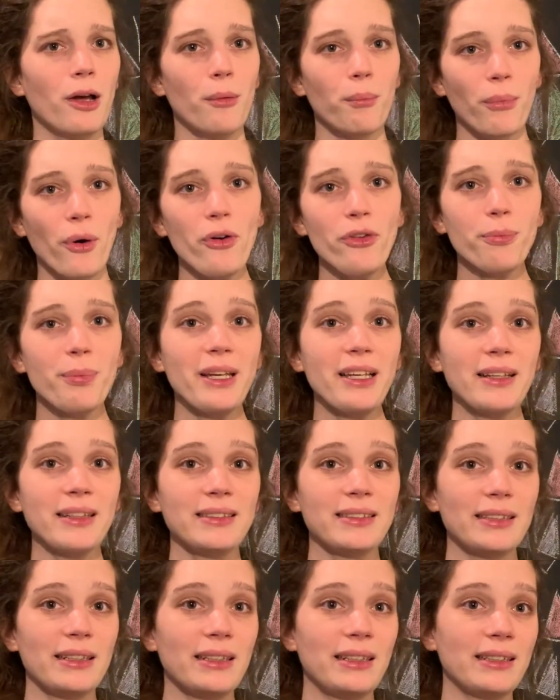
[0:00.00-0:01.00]
both
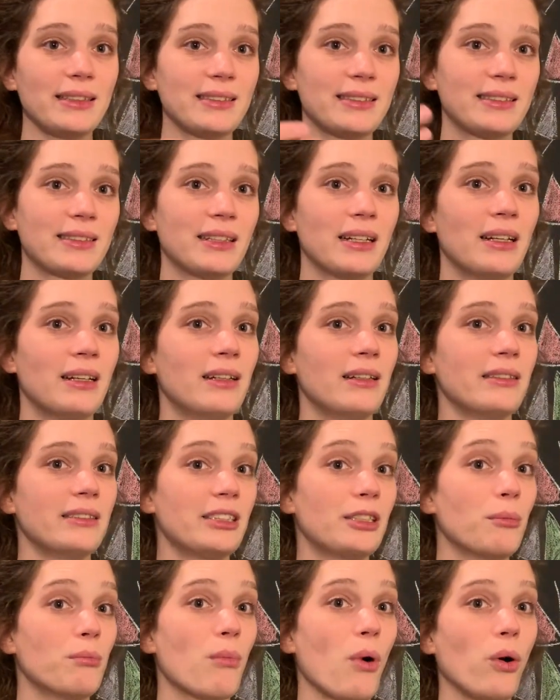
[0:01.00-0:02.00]
because it is
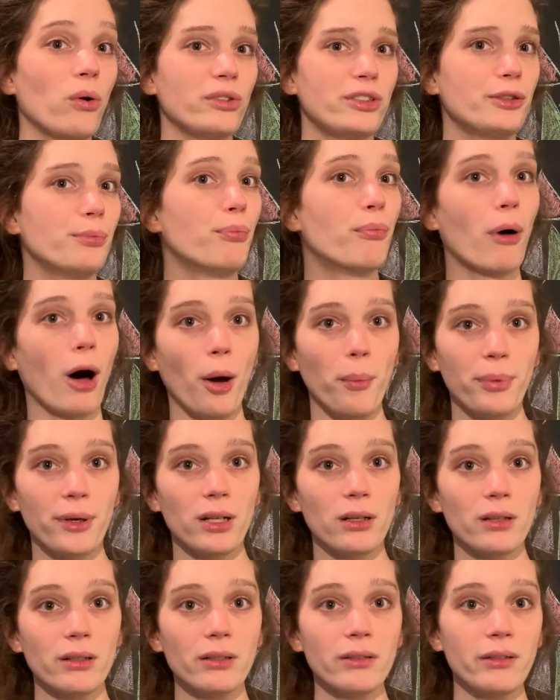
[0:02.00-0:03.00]
the most
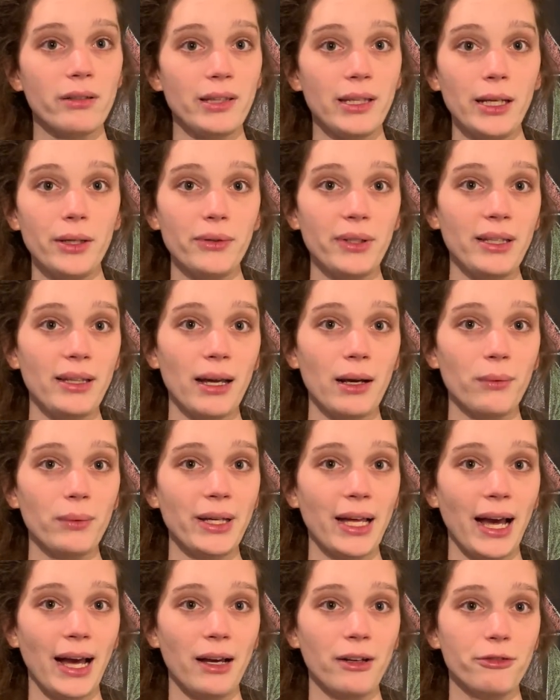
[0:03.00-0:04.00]
popular theory that we
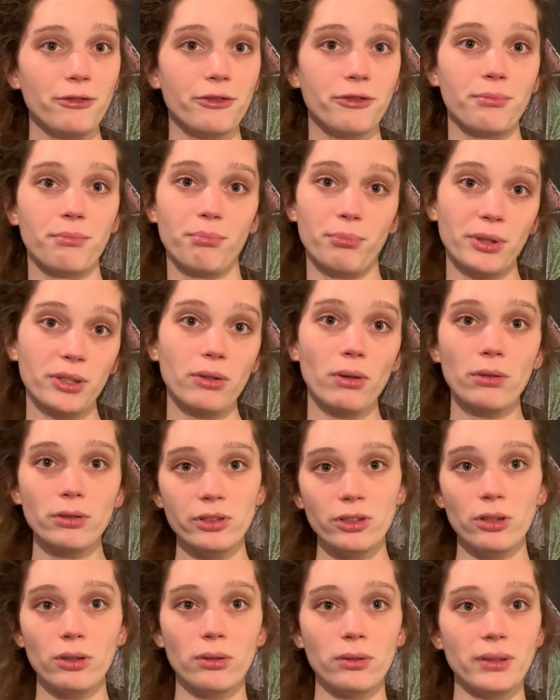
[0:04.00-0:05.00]
have, but
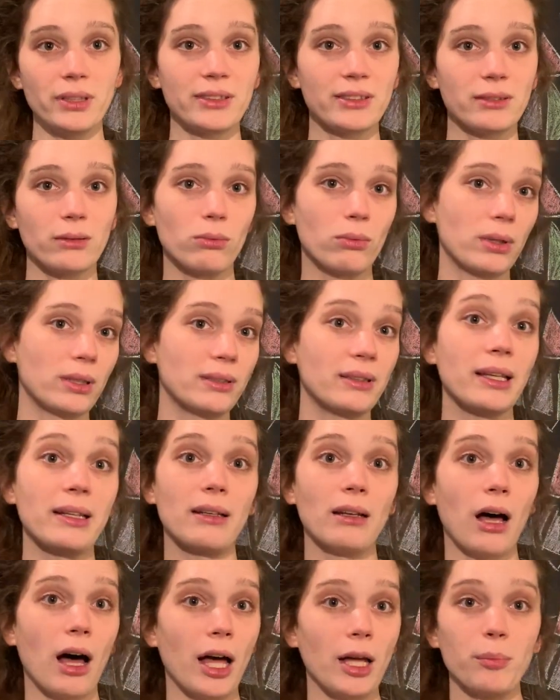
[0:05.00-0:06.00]
also it's the one that
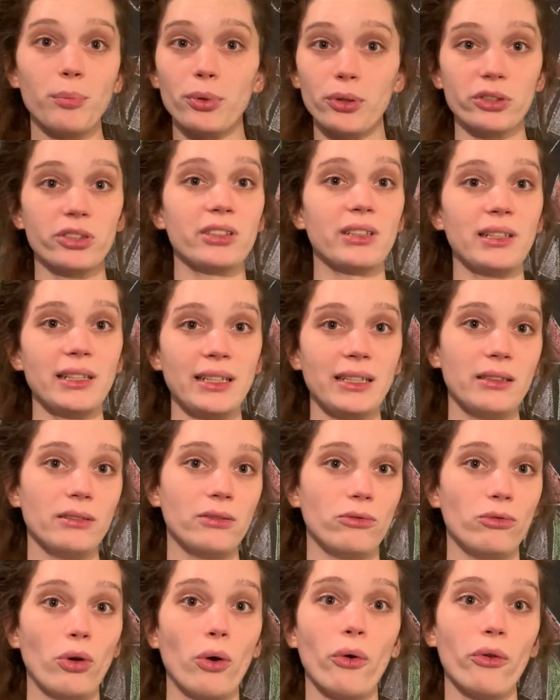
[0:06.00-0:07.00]
I personally
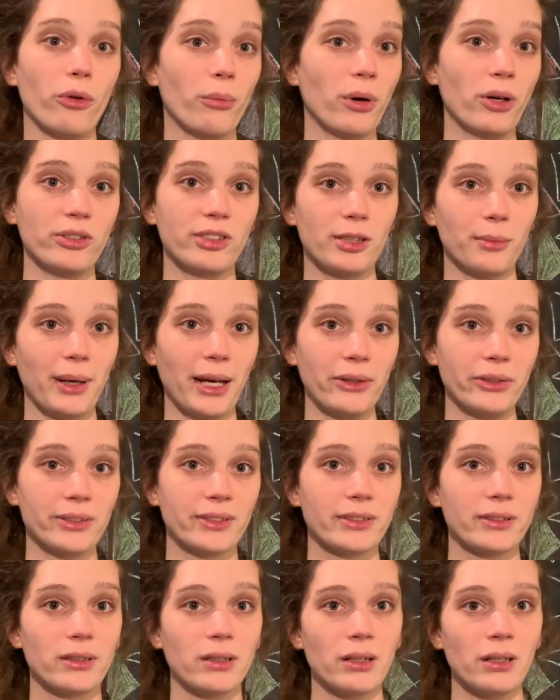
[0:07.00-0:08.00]
know the most about.
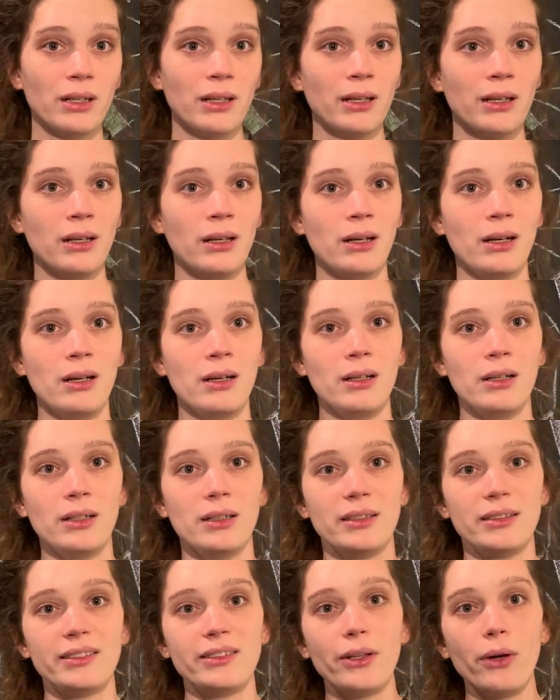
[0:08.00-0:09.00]

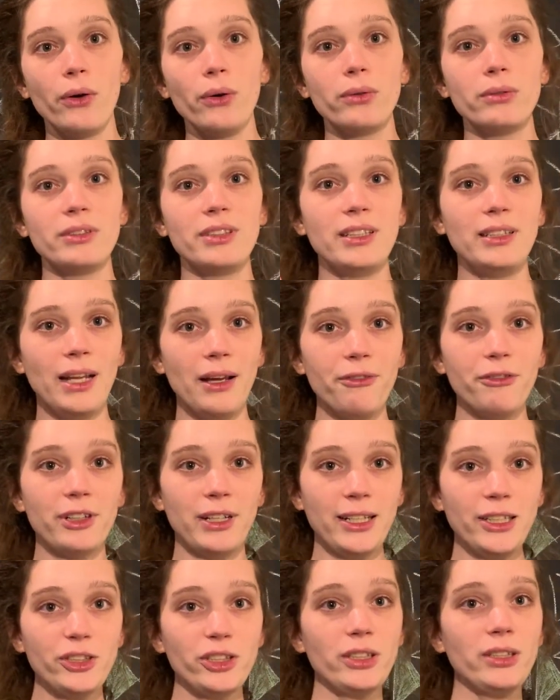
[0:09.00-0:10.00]
So the
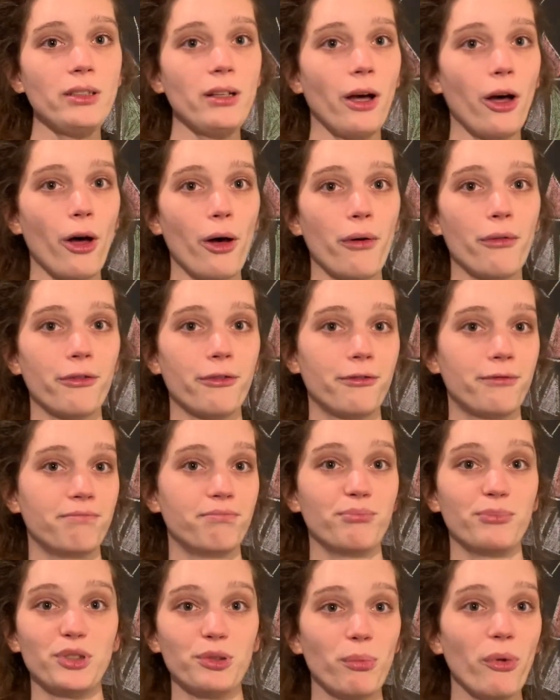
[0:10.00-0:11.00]
definition of
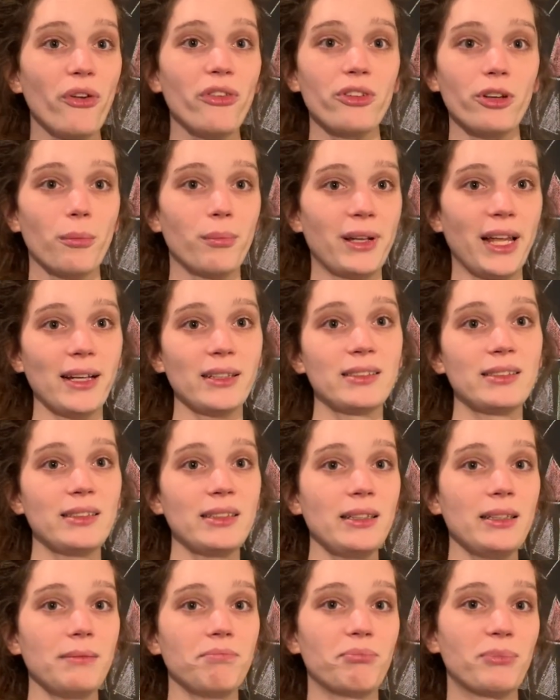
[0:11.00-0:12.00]
smooth
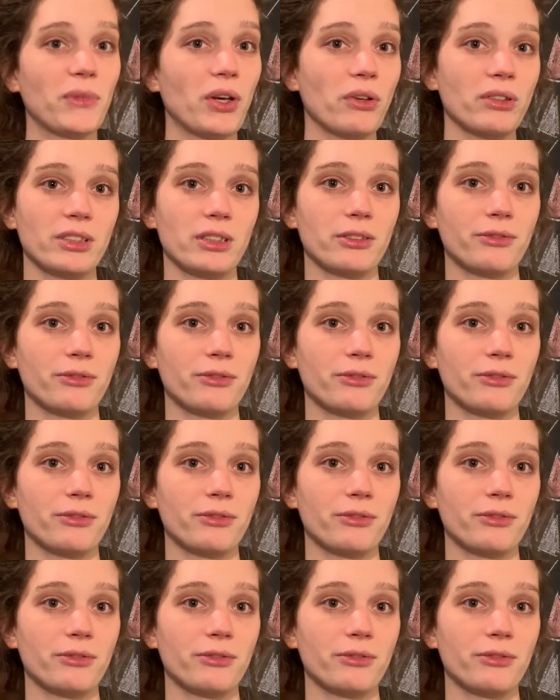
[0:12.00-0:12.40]
complexity goes as